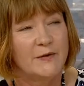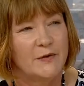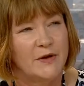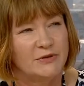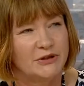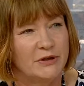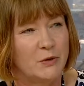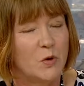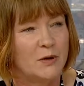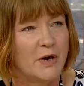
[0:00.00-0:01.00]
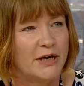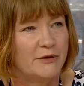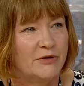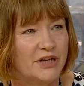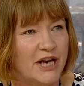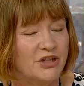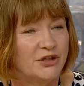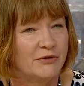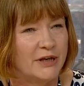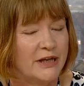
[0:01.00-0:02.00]
that there was only one minor
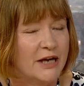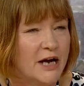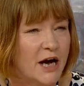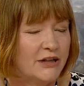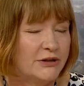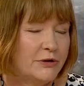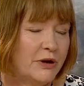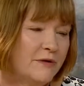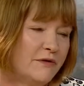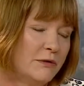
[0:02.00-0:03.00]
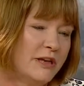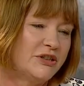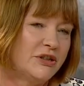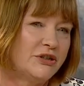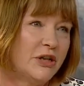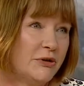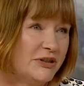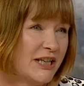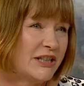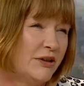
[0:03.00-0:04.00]
injury. I don't know if your listeners know, it's
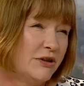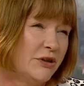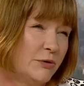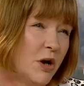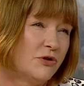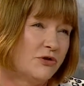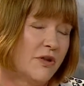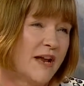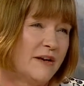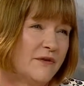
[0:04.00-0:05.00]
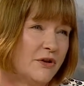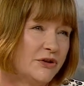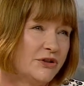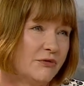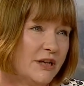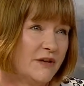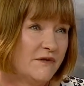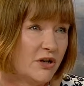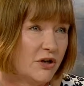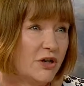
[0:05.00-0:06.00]
actually the 200th anniversary of
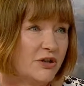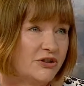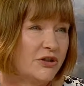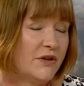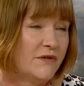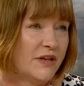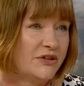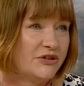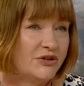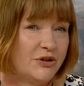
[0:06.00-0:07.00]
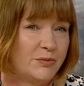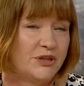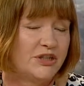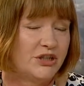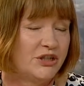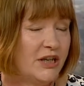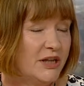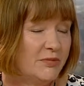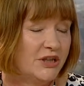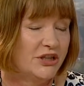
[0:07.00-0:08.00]
Gurkha service to the British in
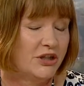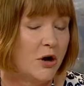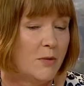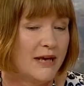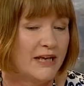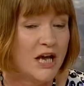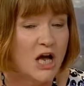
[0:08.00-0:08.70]
the British Army.